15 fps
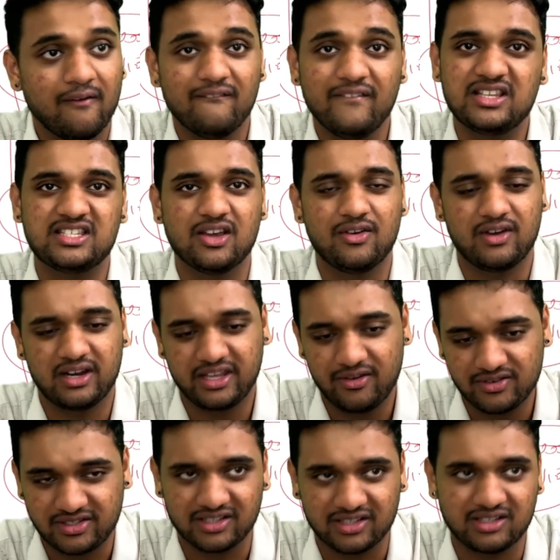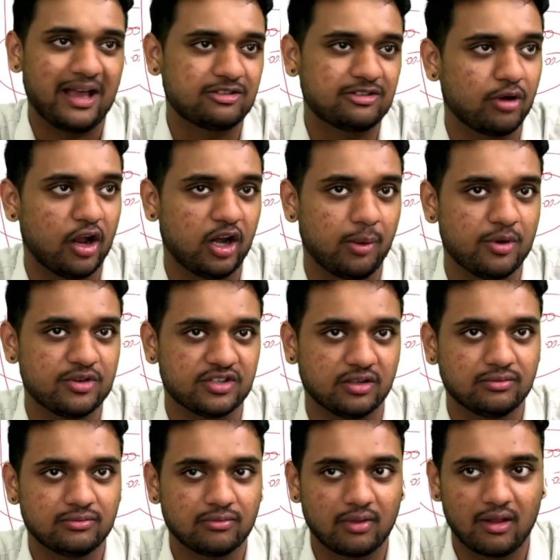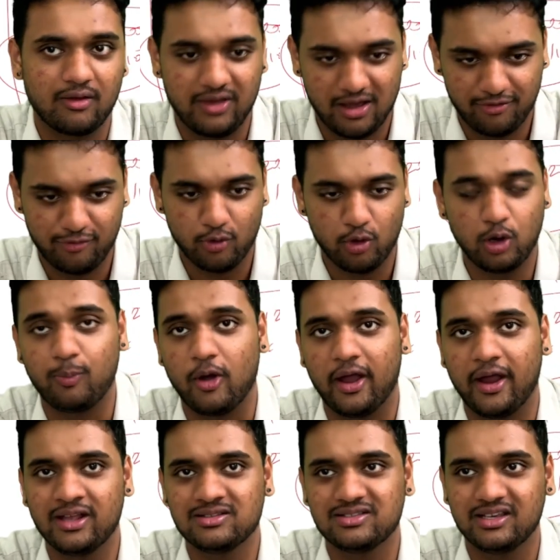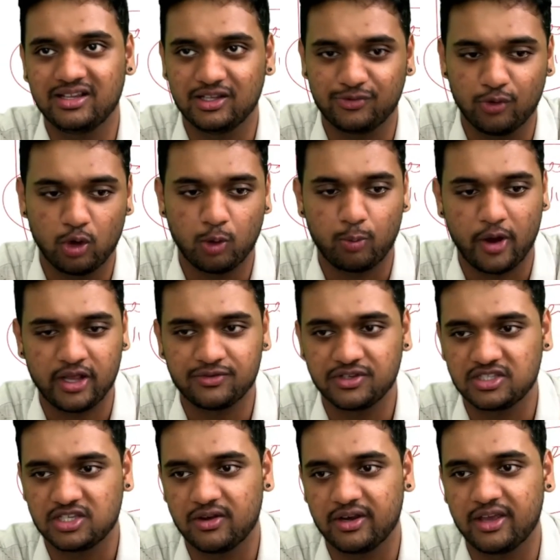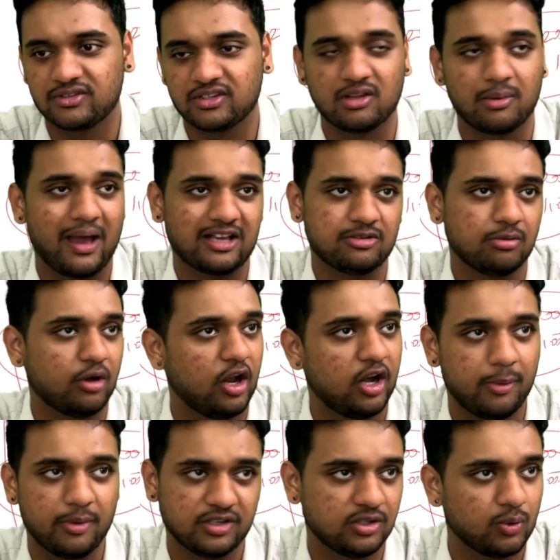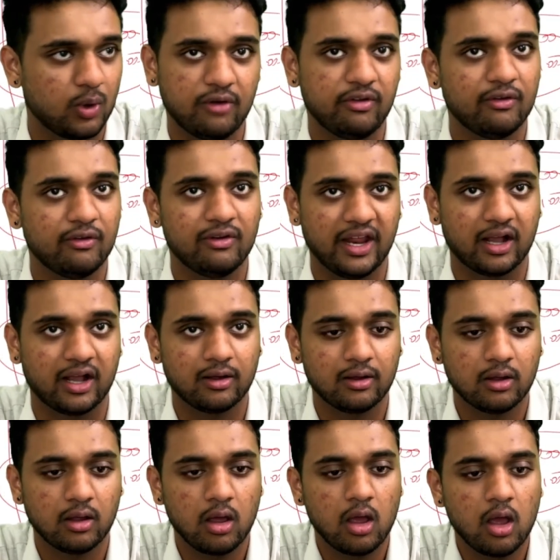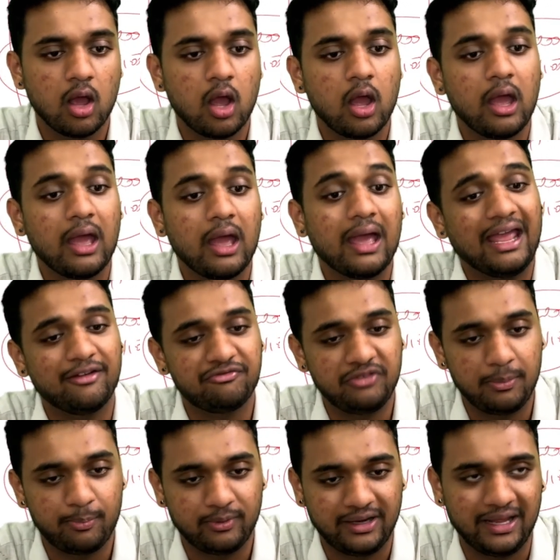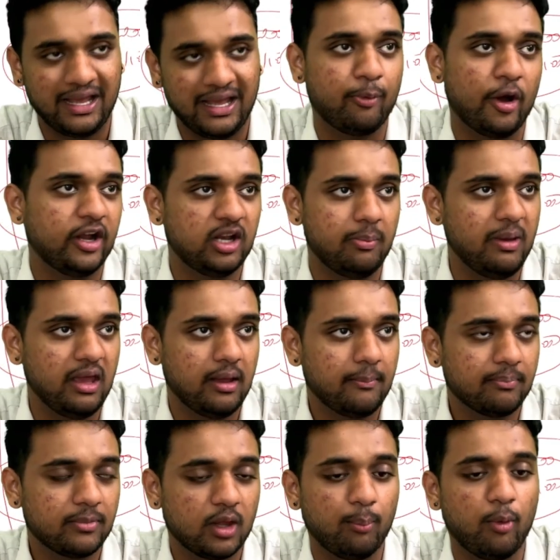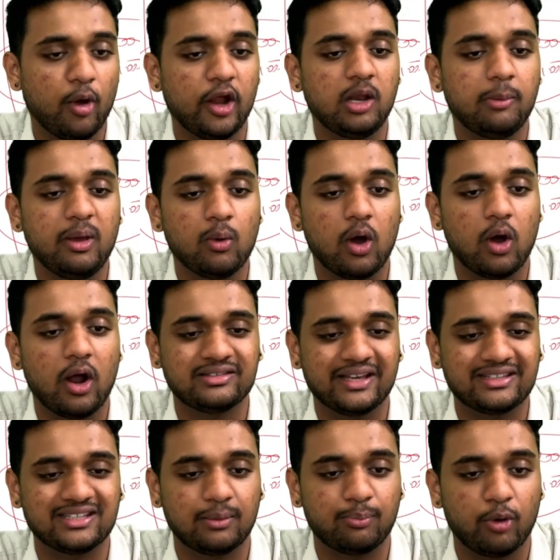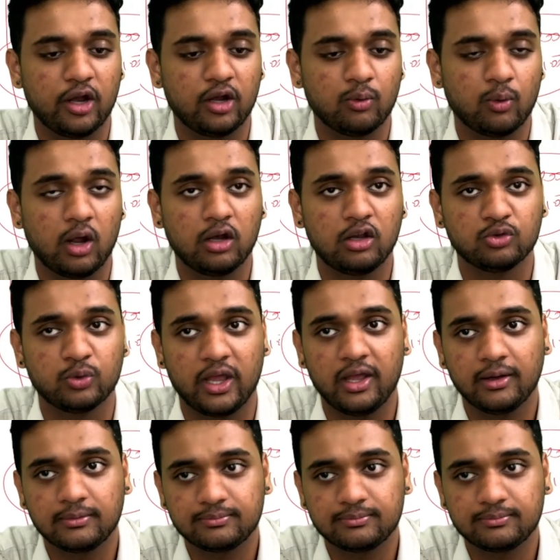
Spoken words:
Whichever gives us the maximum contribution. We have 4 points. In these 4 points, whichever gives us the maximum contribution is what we will take. If we take point B, what is x and point what is y?